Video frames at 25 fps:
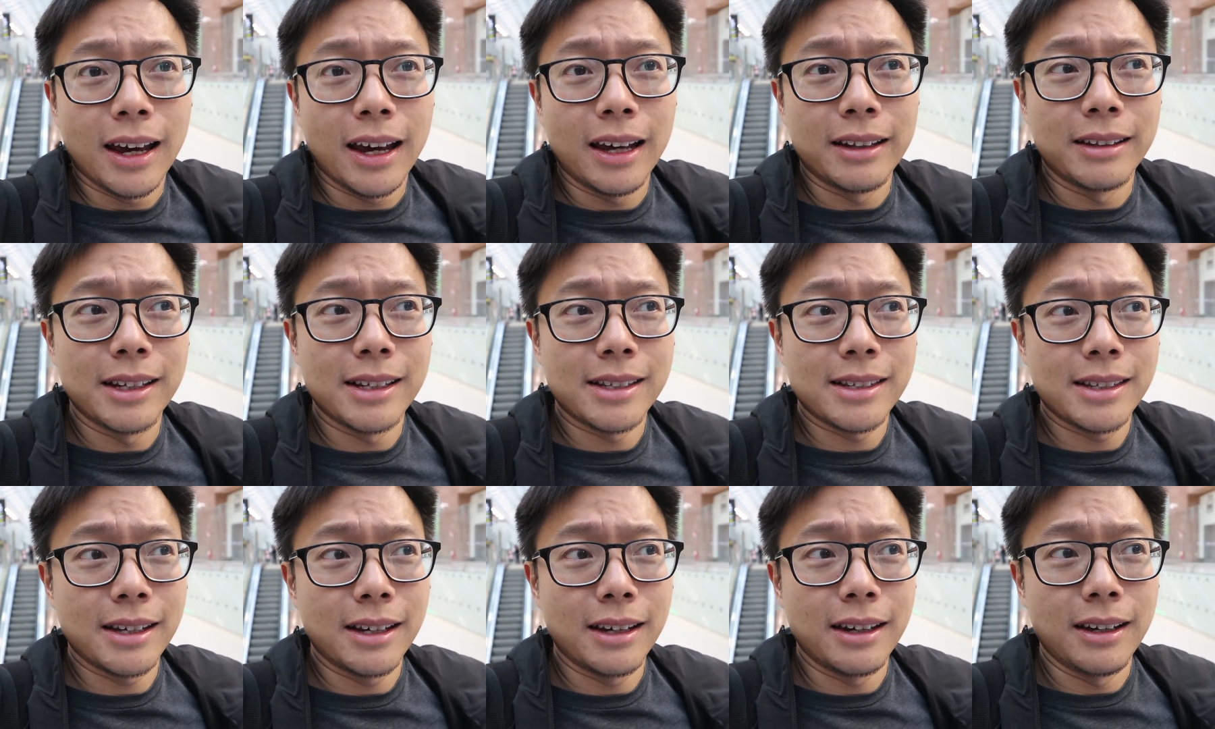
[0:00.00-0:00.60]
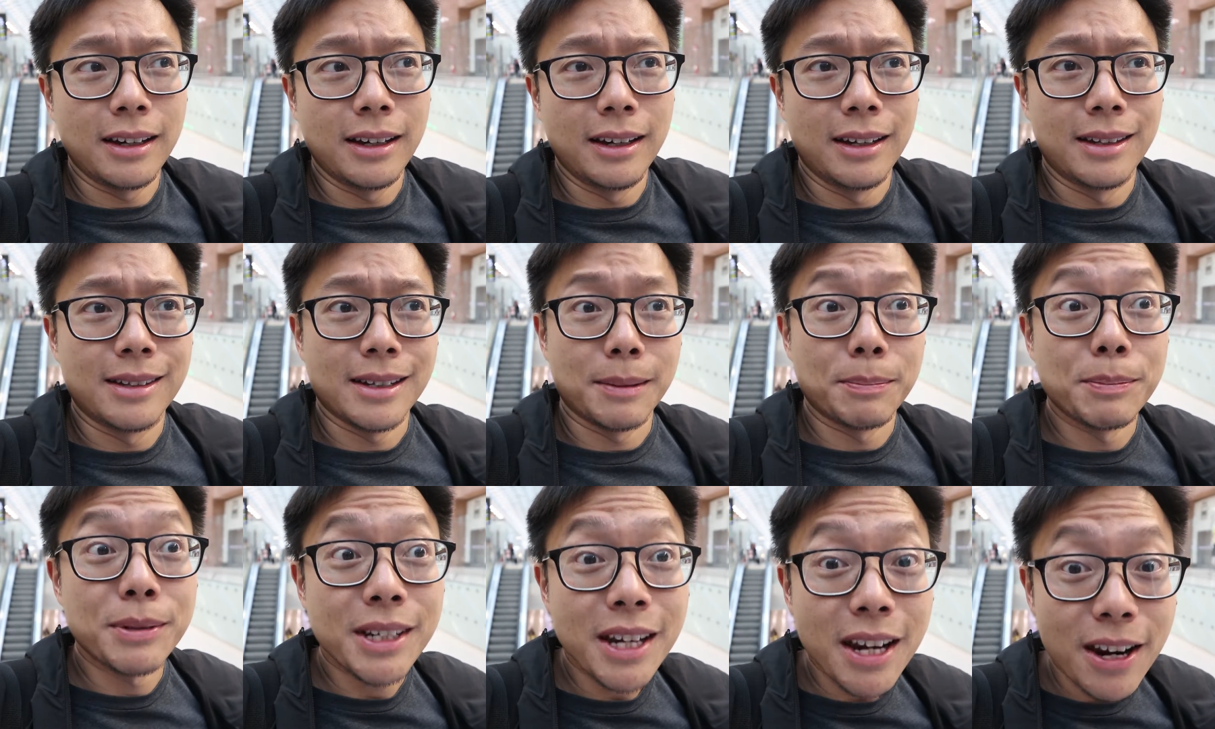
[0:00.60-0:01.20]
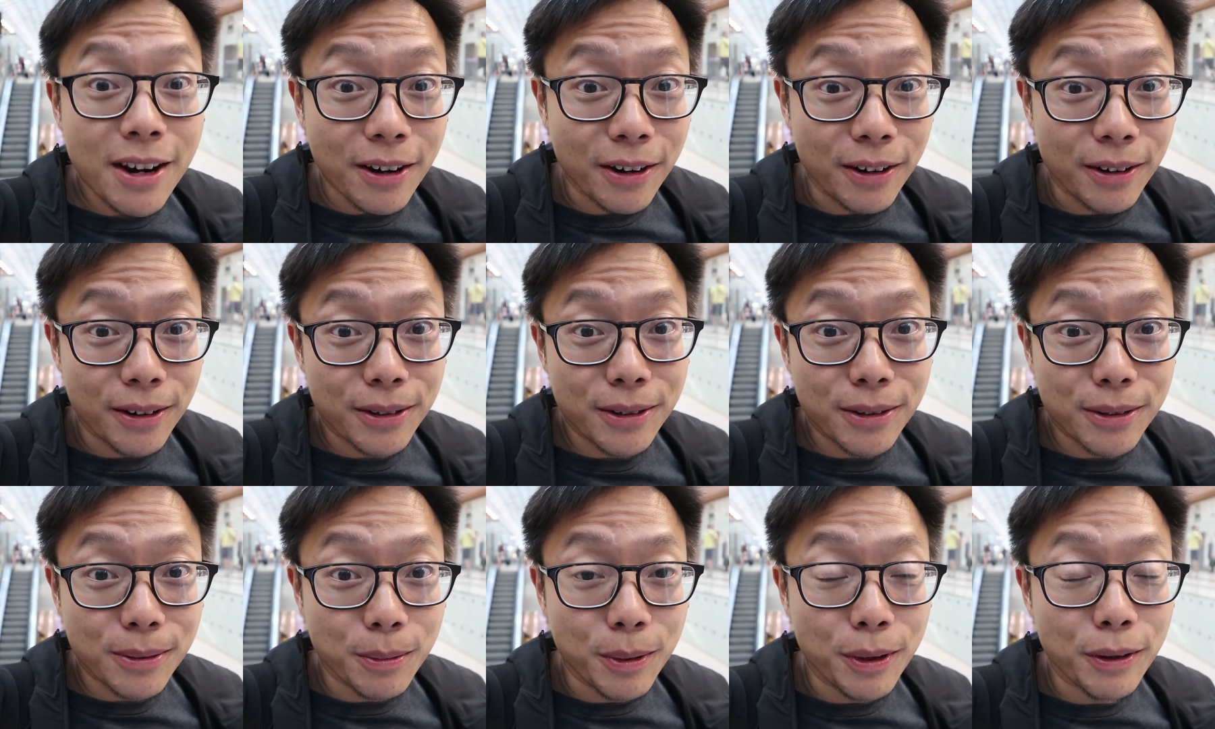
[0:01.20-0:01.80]
and they said it's
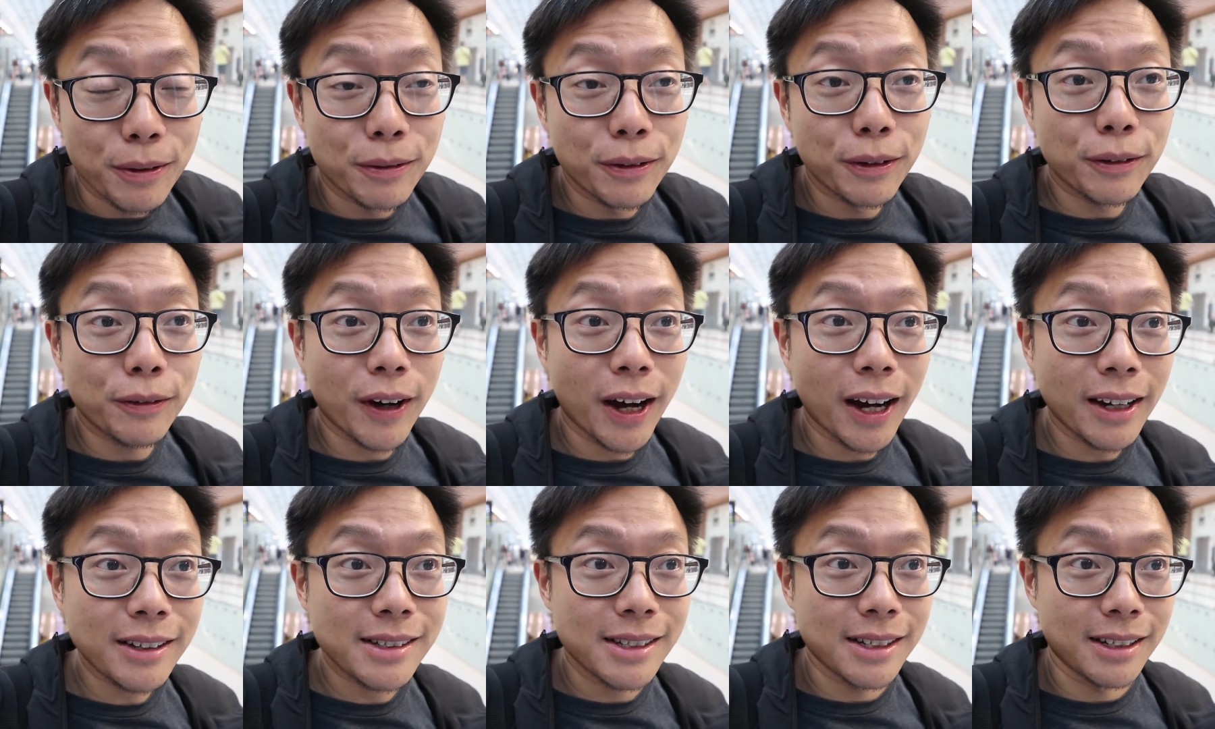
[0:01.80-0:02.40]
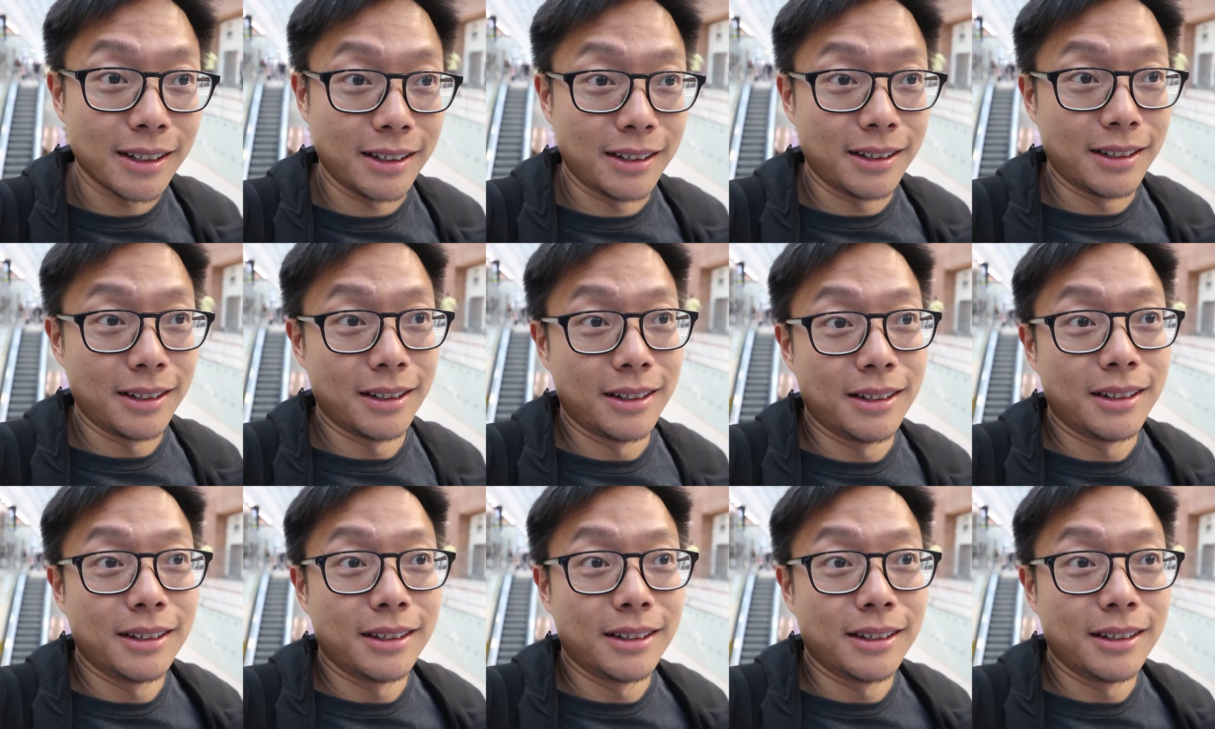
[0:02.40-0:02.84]
upstairs with Lufthansa.